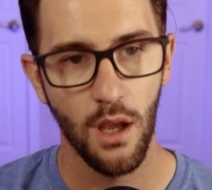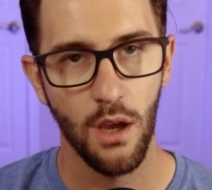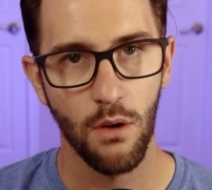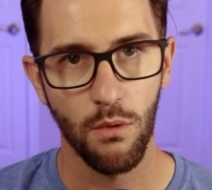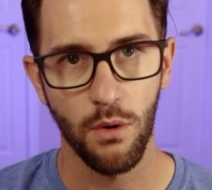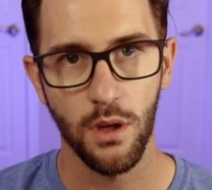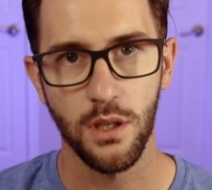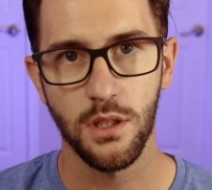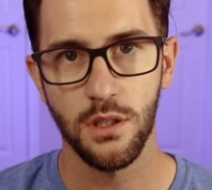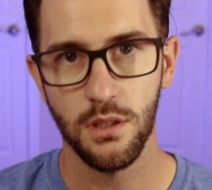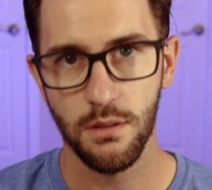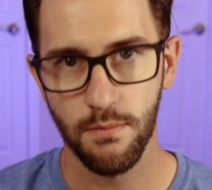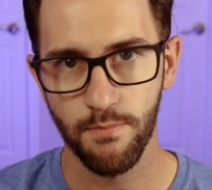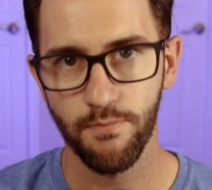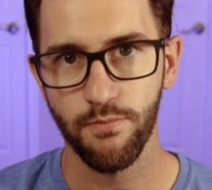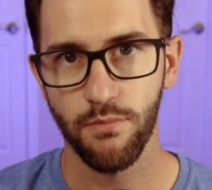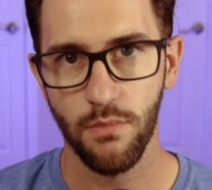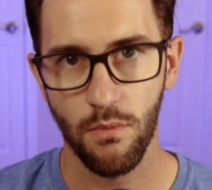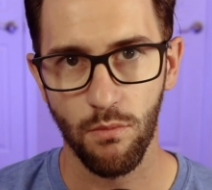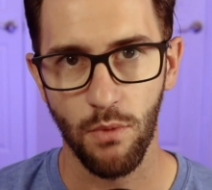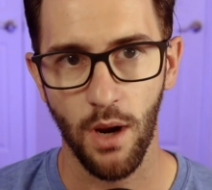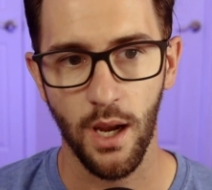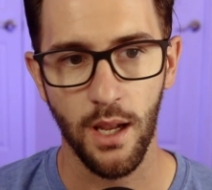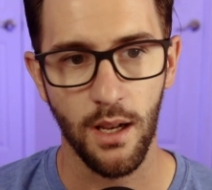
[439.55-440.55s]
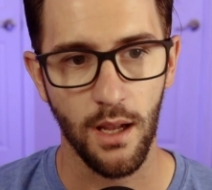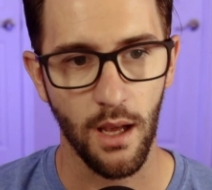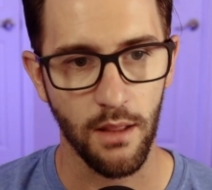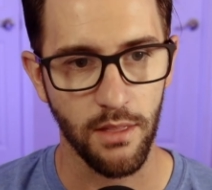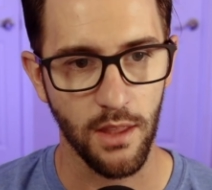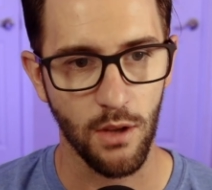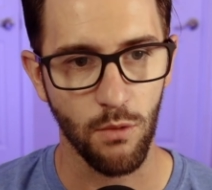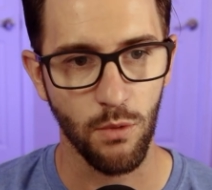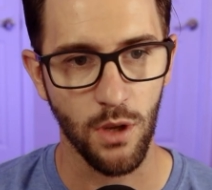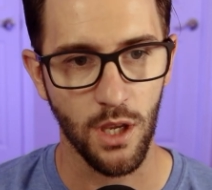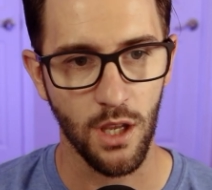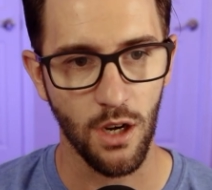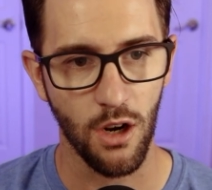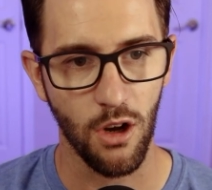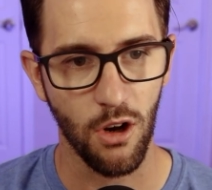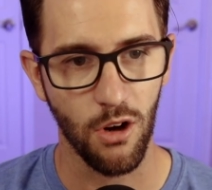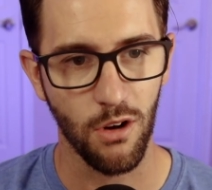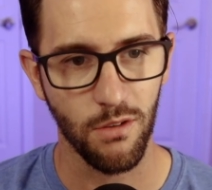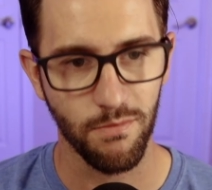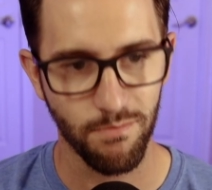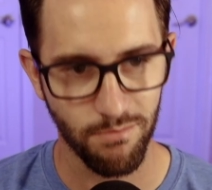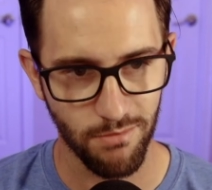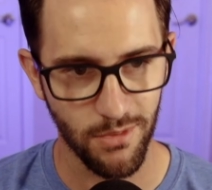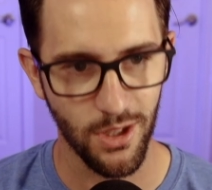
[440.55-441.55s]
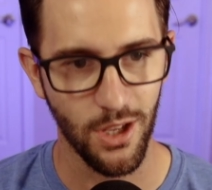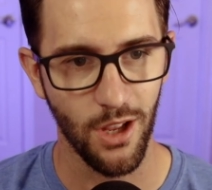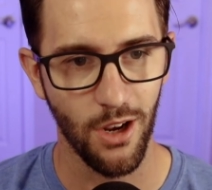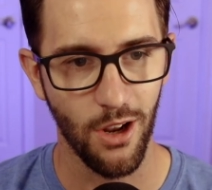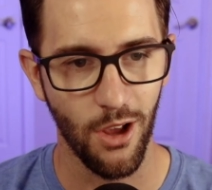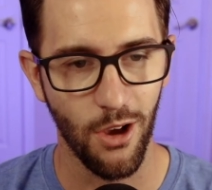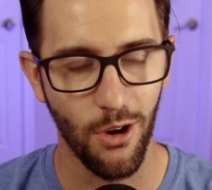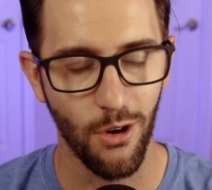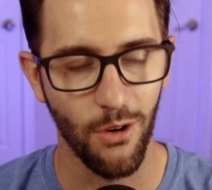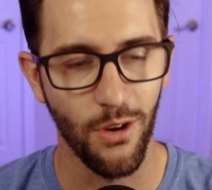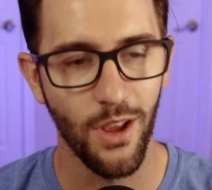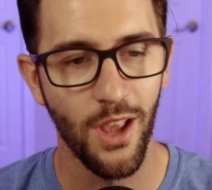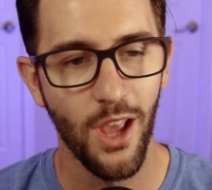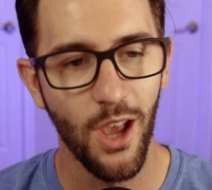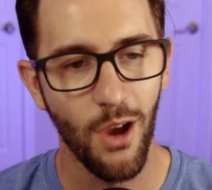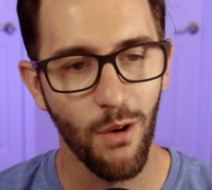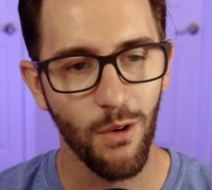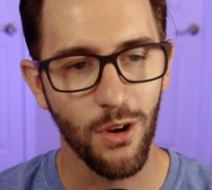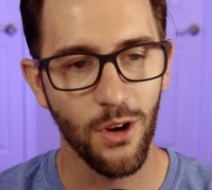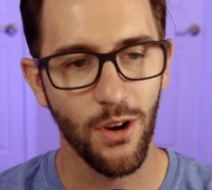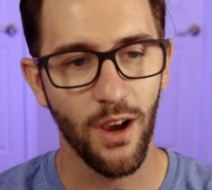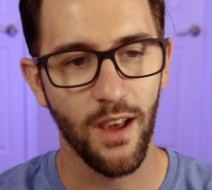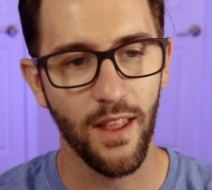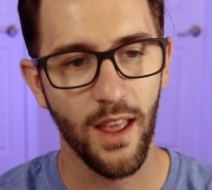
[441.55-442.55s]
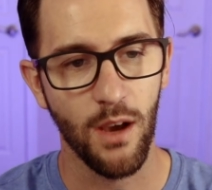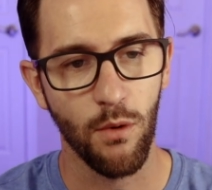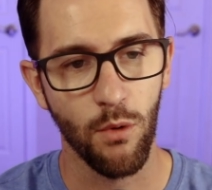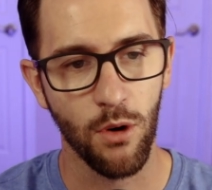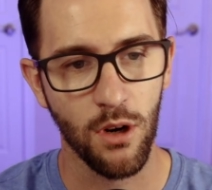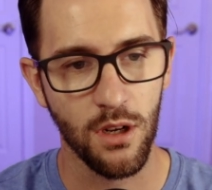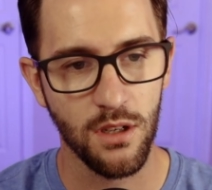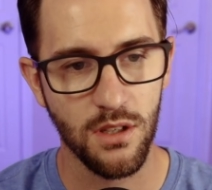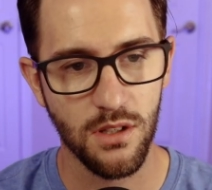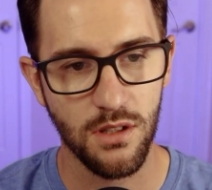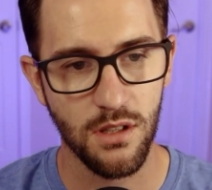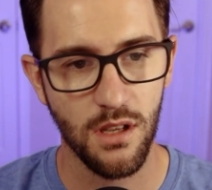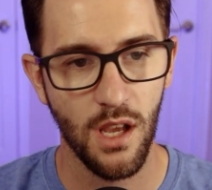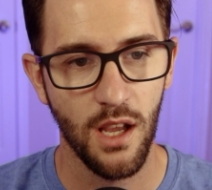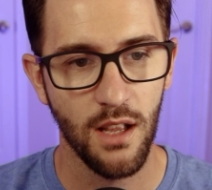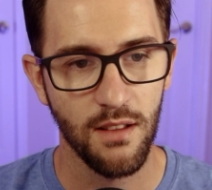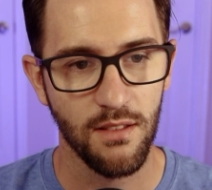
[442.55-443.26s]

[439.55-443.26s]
which, right, I think we can all, we know how that works.